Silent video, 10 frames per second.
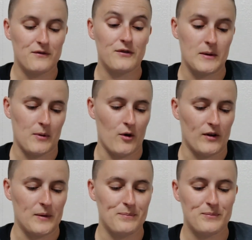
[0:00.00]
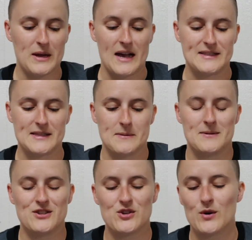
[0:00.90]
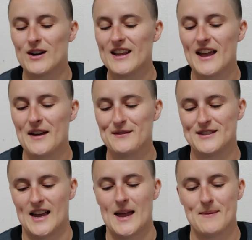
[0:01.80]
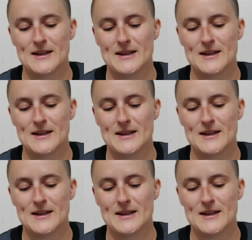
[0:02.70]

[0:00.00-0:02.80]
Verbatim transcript: flip over ps the majority of time